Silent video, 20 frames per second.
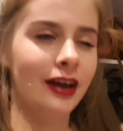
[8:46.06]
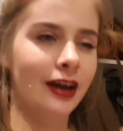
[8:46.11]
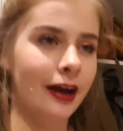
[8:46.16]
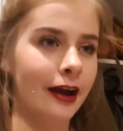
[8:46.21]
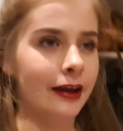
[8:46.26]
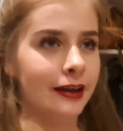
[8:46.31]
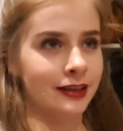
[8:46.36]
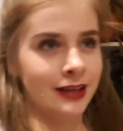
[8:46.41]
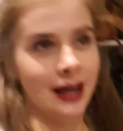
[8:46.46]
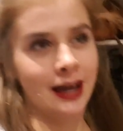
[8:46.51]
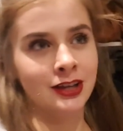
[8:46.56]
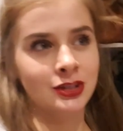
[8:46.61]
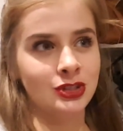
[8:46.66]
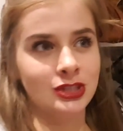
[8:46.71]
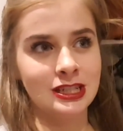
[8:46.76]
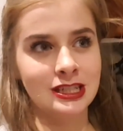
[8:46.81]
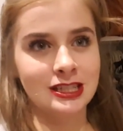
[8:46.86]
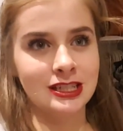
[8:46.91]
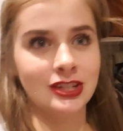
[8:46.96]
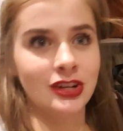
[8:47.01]
I
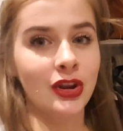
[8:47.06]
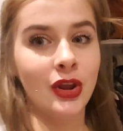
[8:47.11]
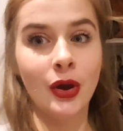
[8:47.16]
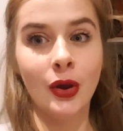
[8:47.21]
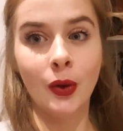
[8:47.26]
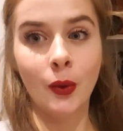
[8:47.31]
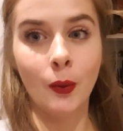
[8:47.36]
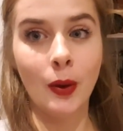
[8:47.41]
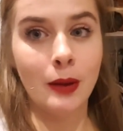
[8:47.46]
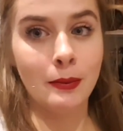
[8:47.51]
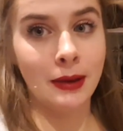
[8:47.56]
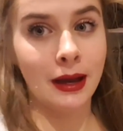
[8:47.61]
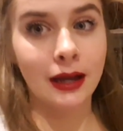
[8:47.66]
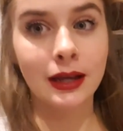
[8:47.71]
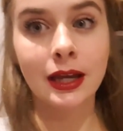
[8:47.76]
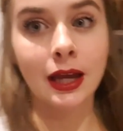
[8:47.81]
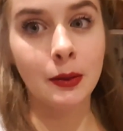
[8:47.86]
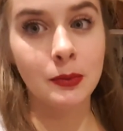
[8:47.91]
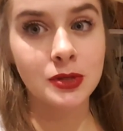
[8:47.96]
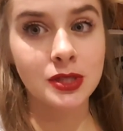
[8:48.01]
actually didn't know where
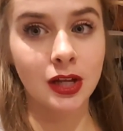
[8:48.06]
Matt kept